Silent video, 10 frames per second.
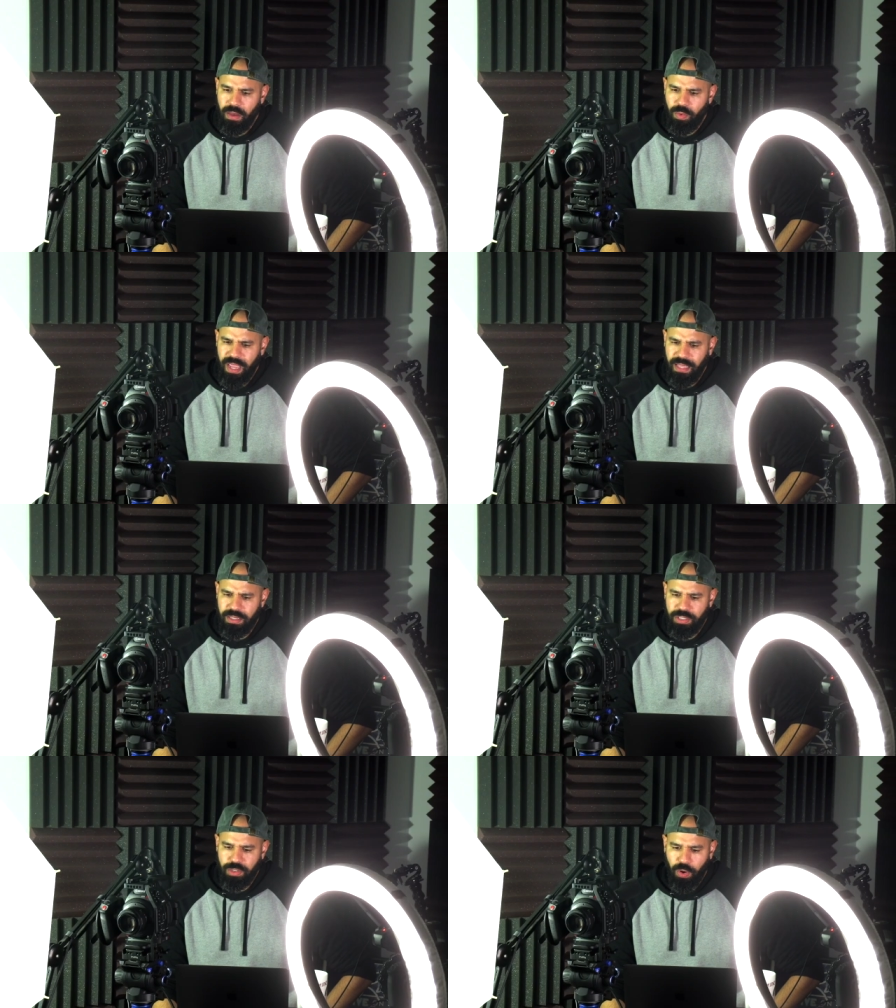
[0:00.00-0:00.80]
we had this
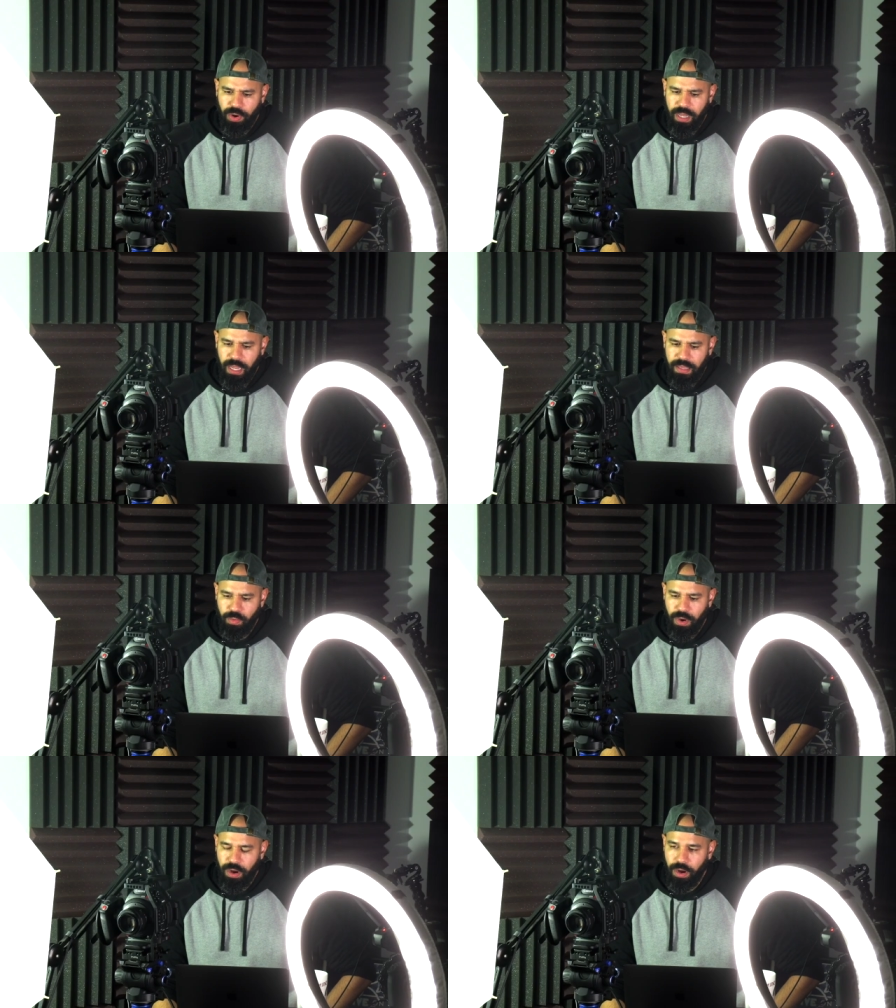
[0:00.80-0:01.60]
story
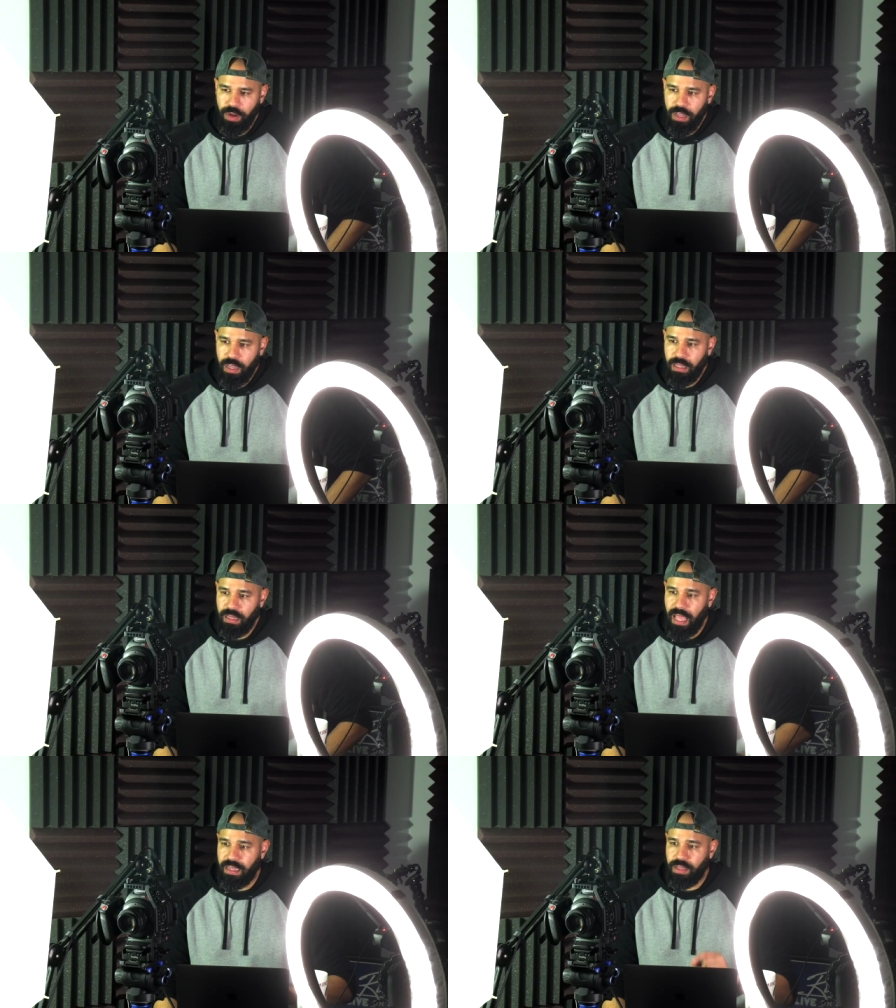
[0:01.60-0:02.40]
where
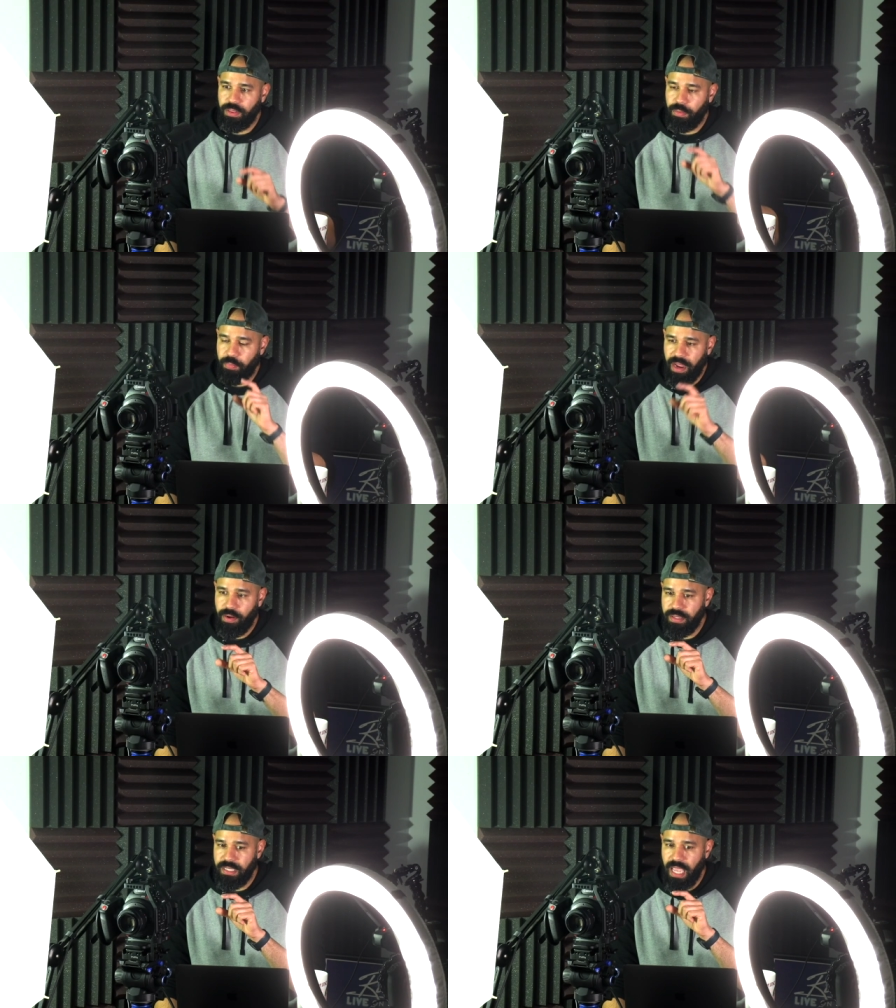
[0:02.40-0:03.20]
like the
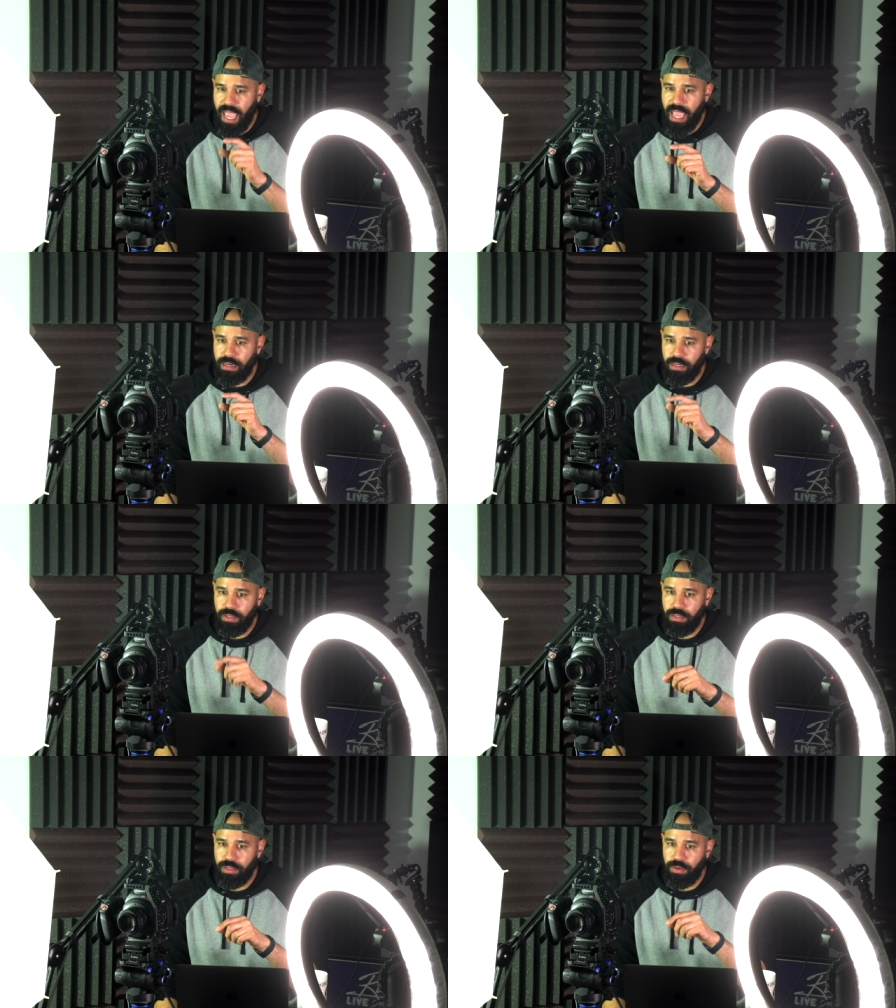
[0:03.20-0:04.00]
parents had
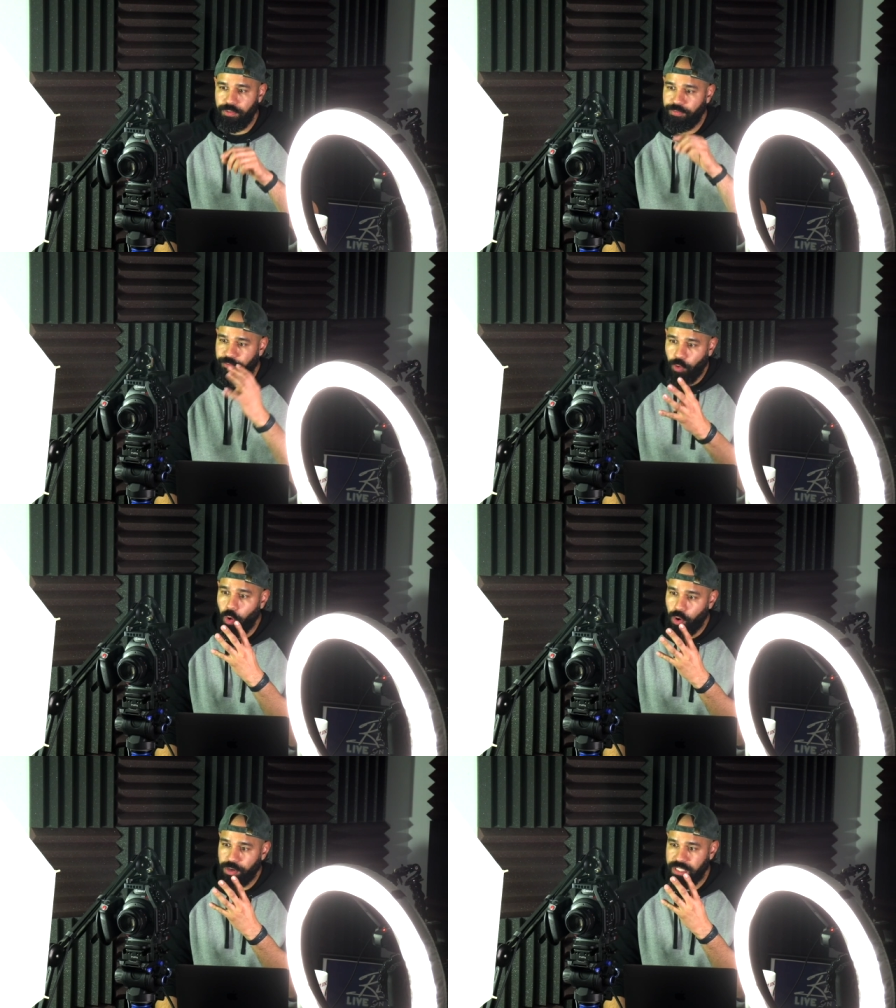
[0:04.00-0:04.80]

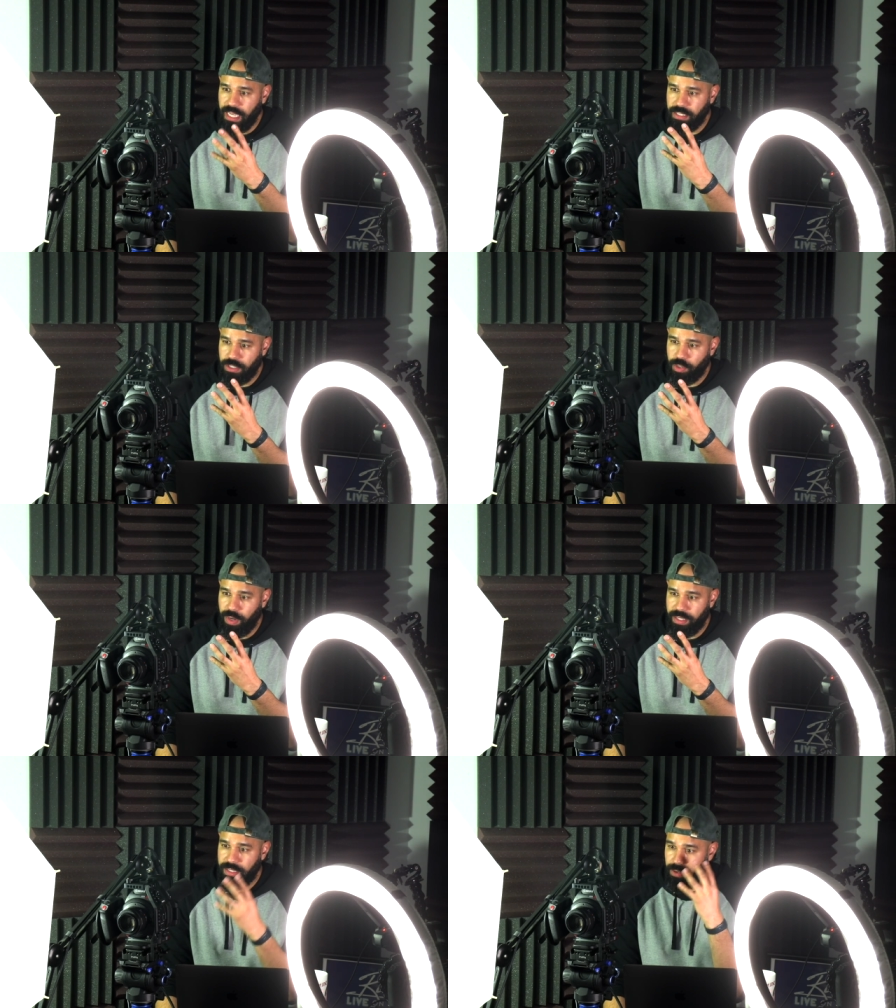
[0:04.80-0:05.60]
4 sets of
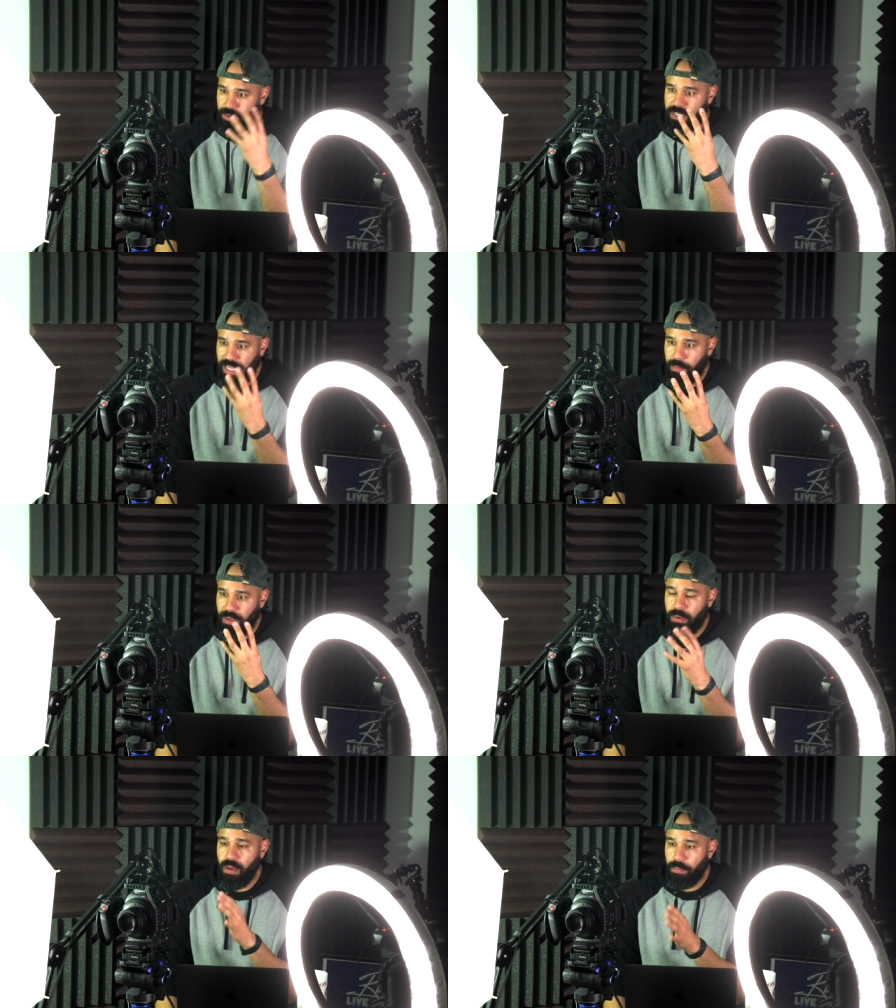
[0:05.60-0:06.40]
twins. They were the same
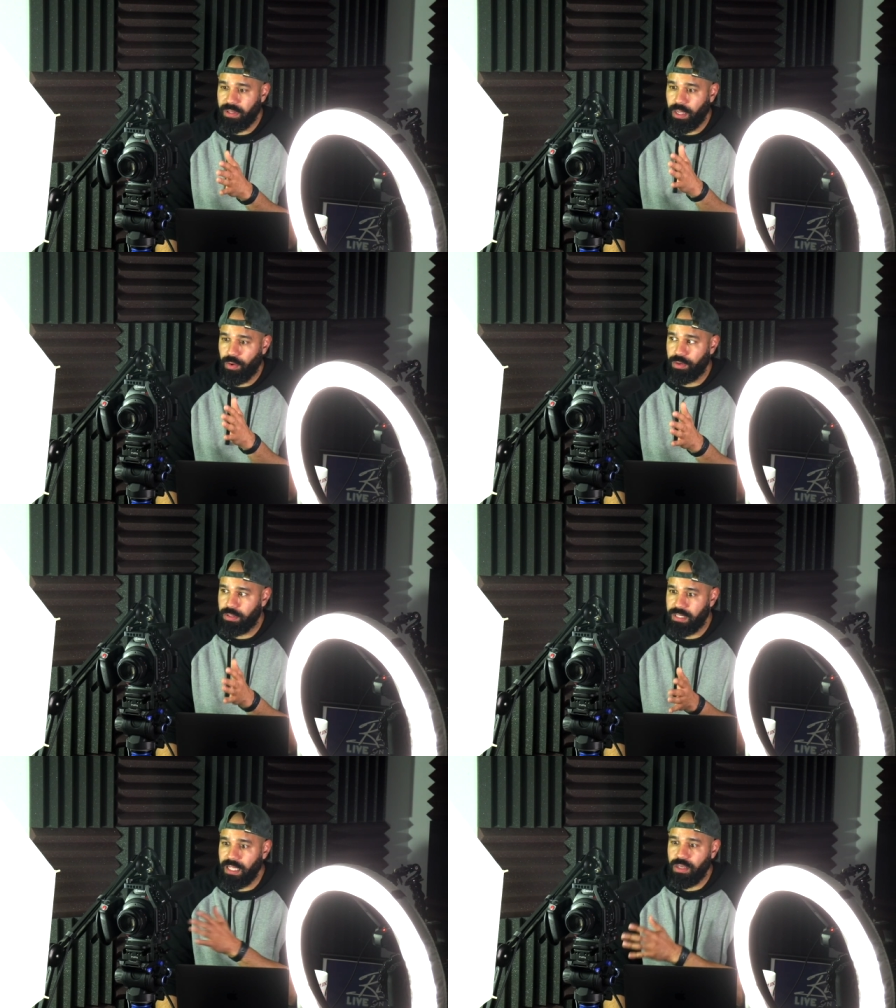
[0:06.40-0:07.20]
people, but they were
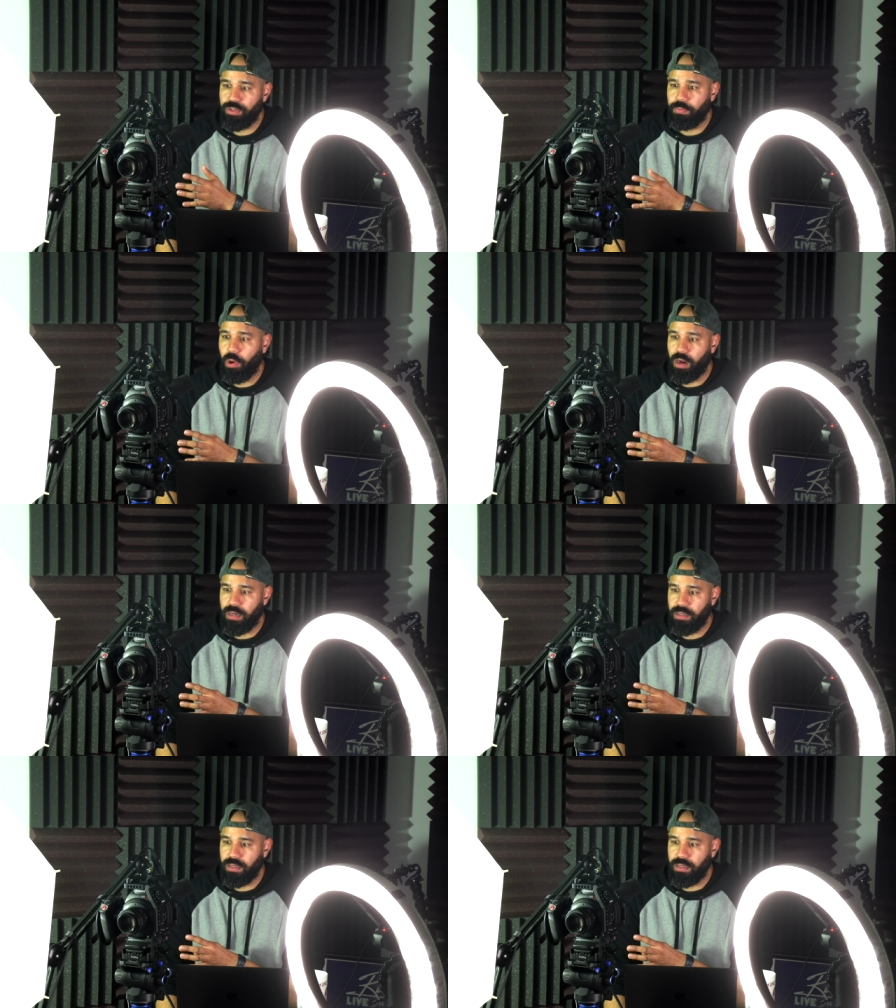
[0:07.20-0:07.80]
10 years apart.